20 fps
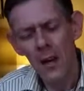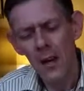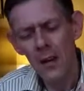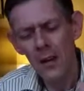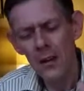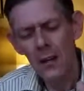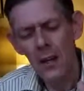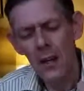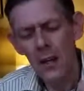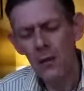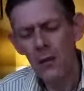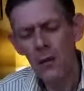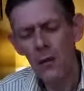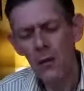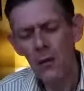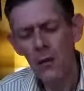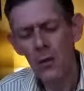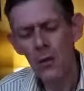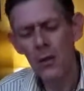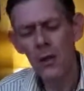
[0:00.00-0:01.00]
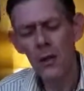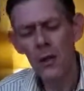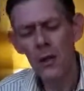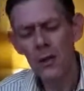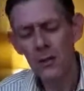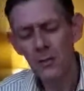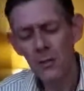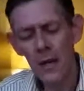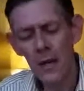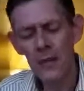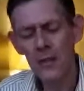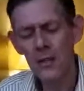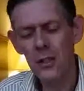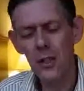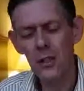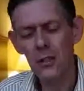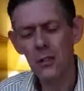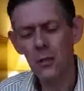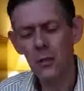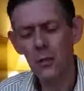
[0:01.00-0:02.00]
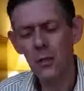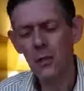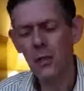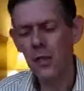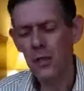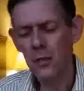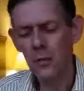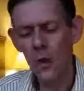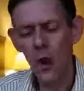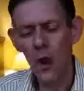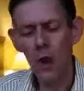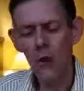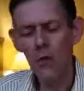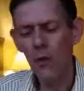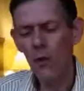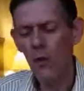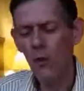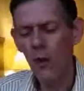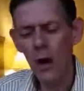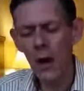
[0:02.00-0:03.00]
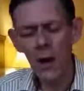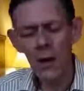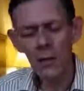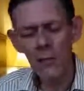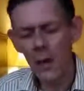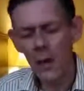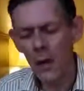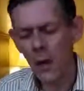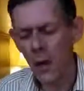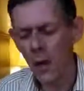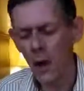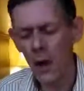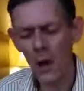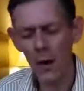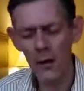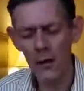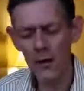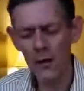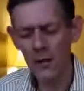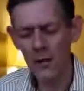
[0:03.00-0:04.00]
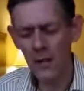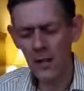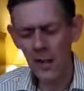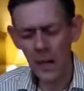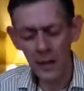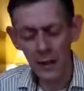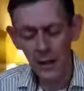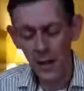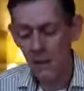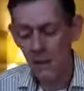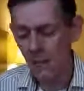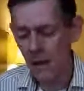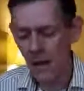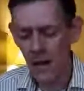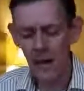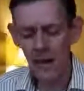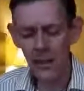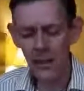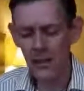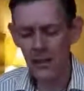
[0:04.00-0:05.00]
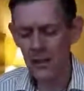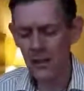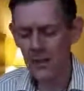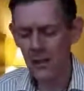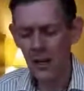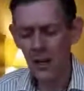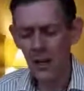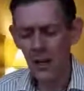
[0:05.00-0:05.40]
I thank you, Lord, that this message will just overwhelm their hearts and their minds